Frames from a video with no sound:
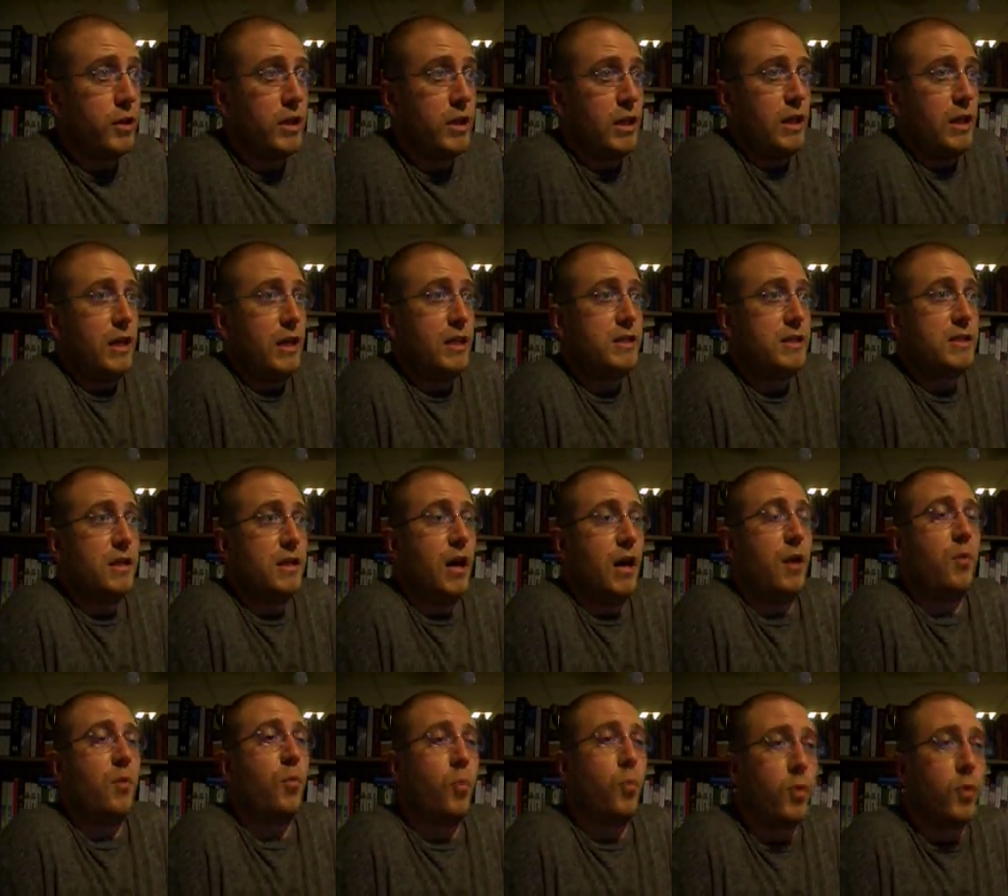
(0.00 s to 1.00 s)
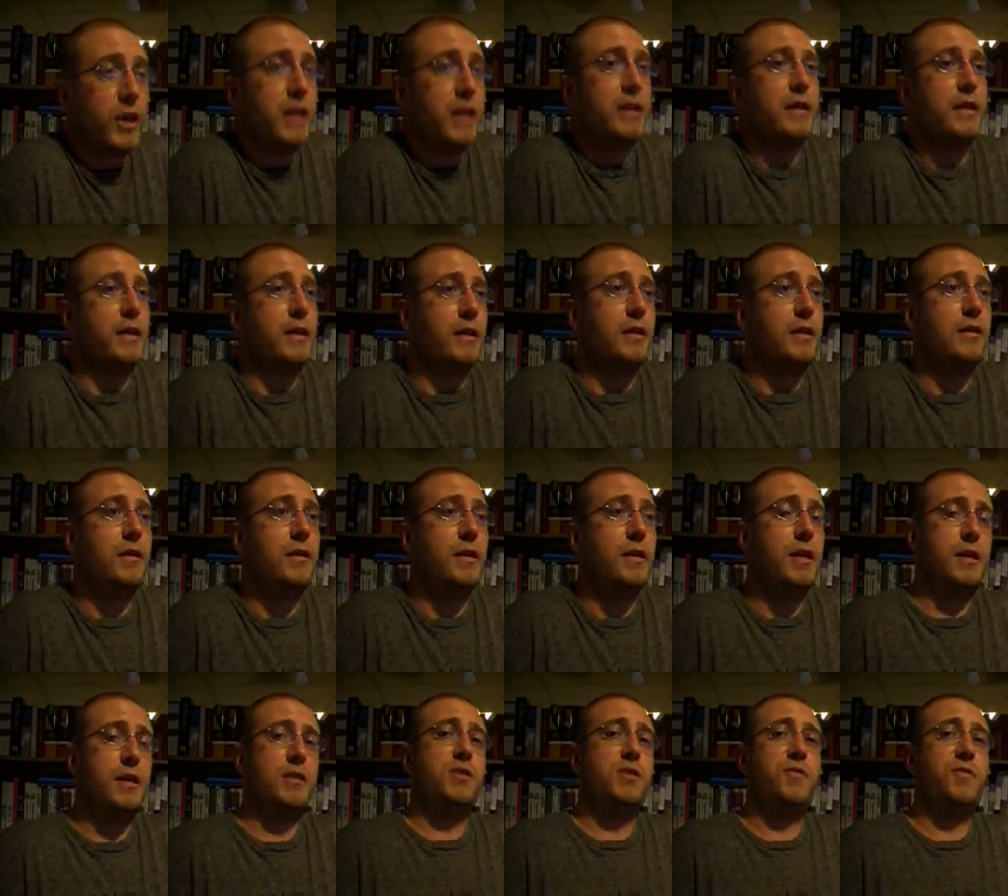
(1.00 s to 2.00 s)
it's not really
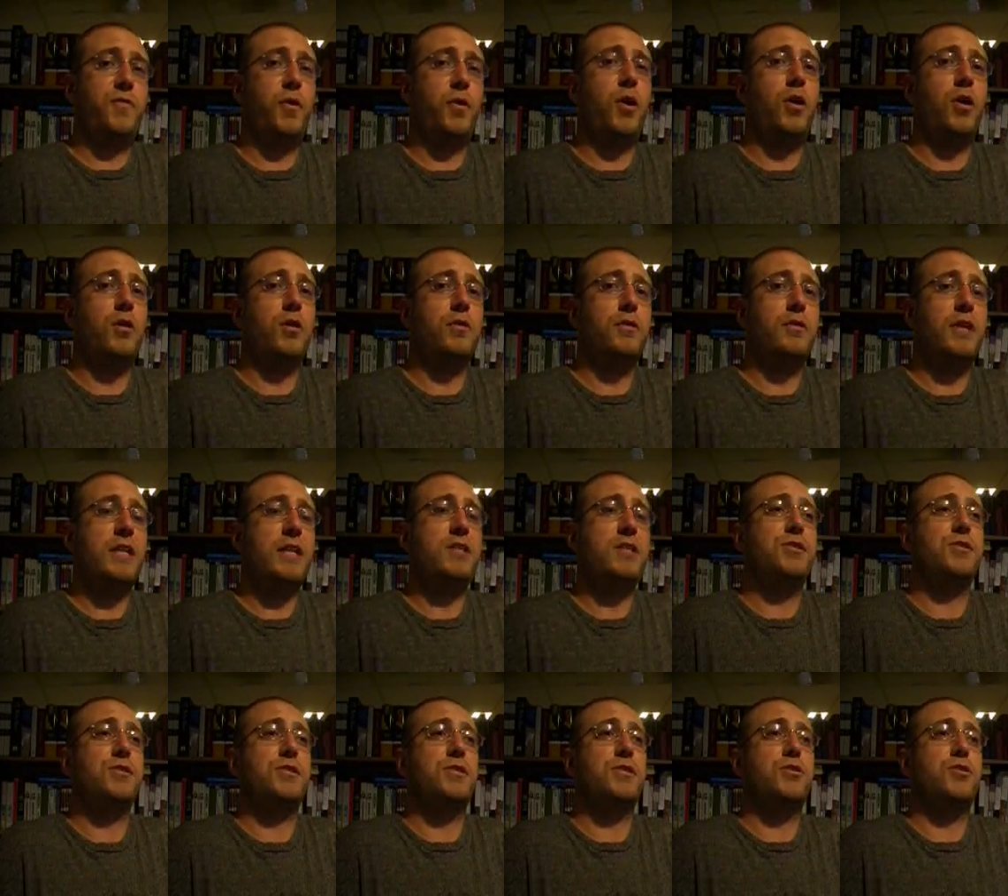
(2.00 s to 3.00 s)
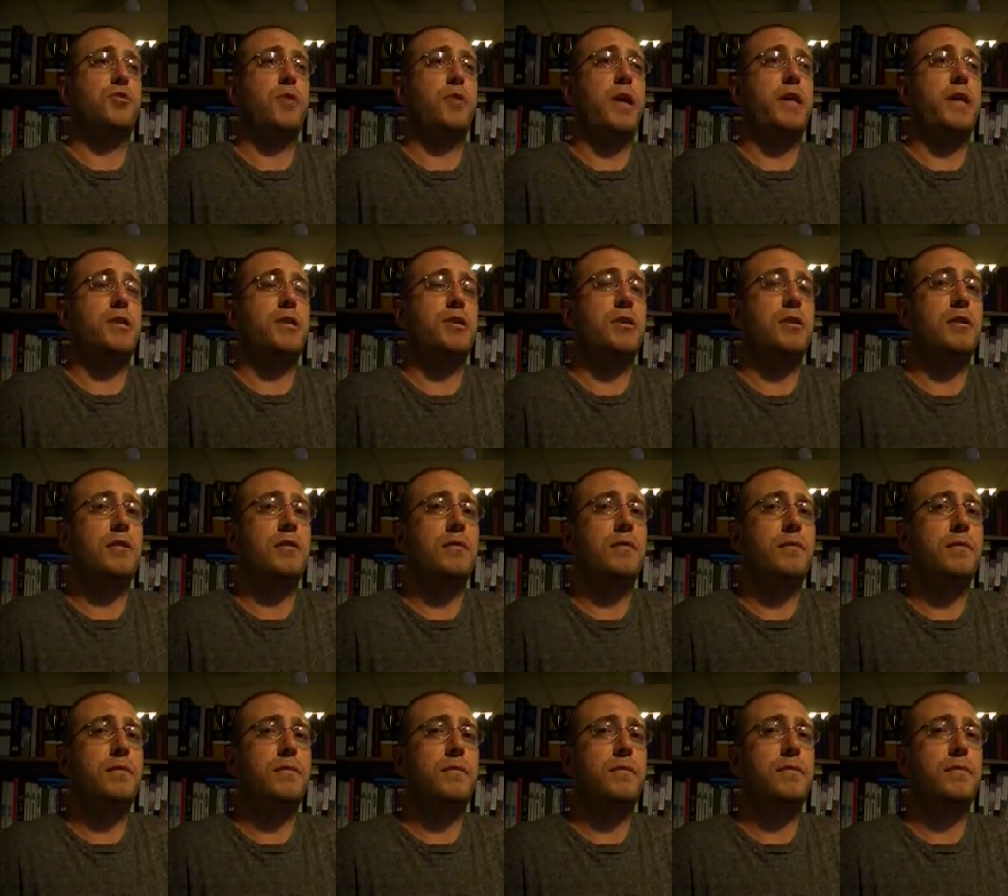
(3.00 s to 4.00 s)
his fault. That's just a tragedy of
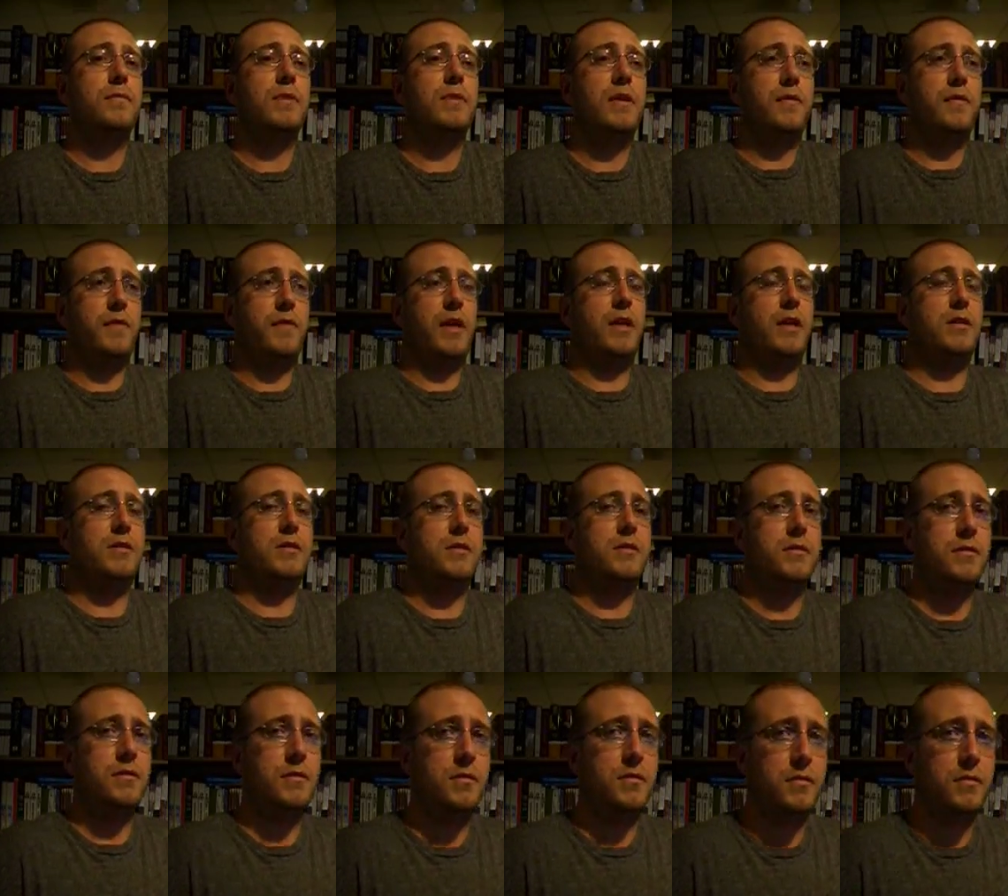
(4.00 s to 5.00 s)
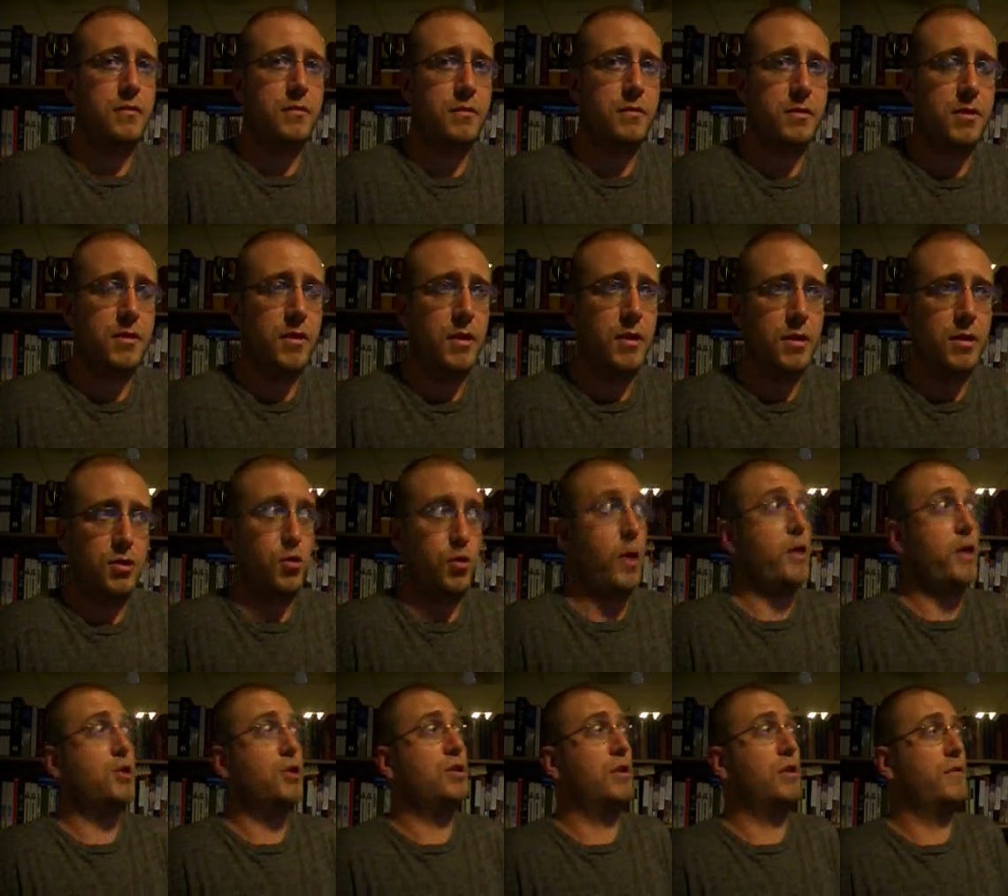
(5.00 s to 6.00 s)
events. It's a
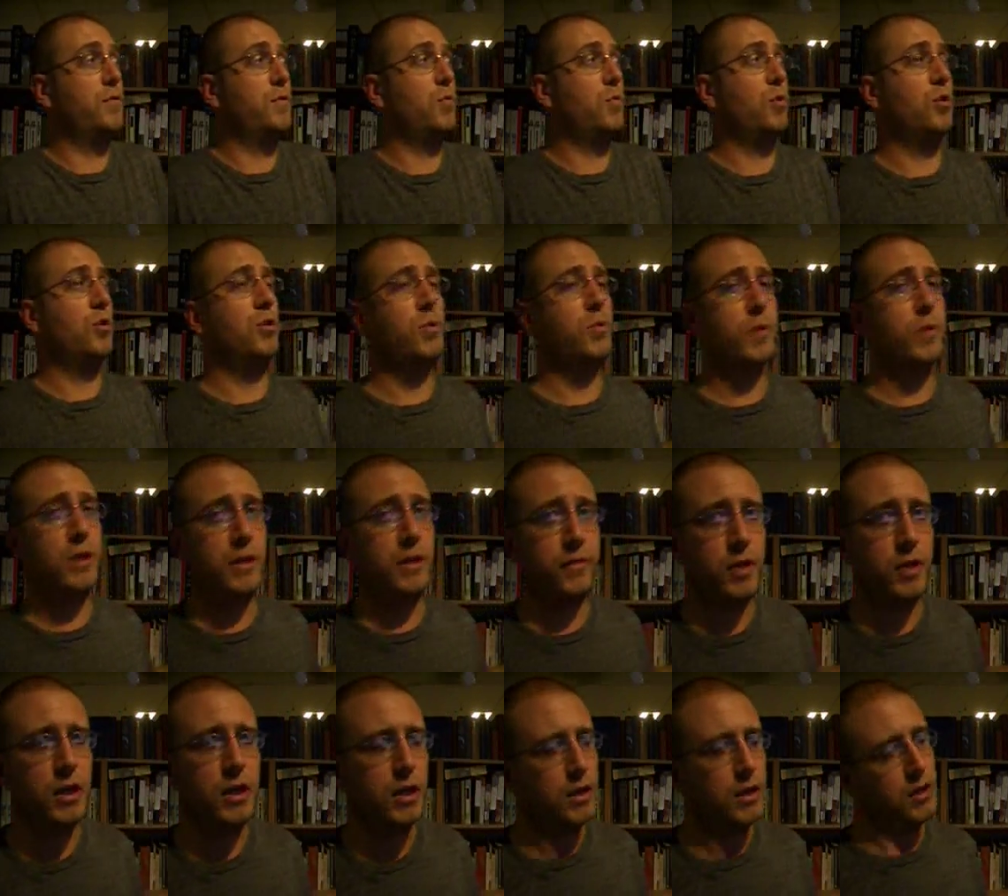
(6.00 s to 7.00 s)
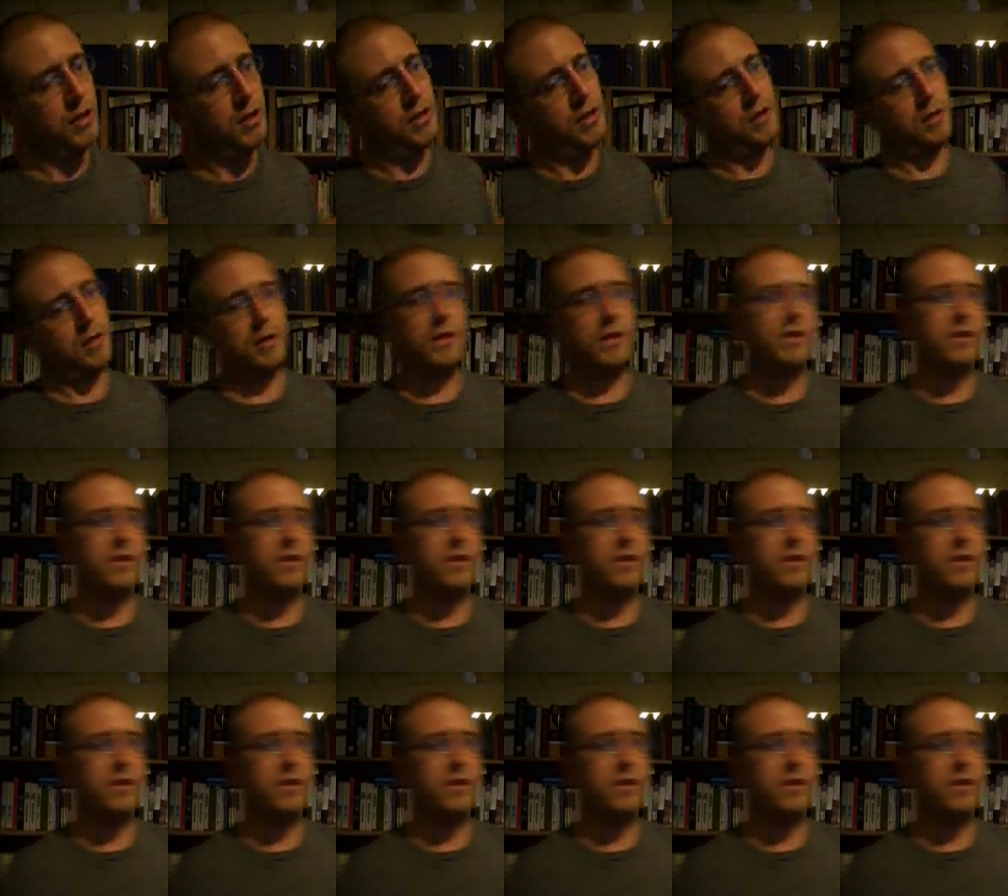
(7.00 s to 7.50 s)
tragedy of the world we live in. This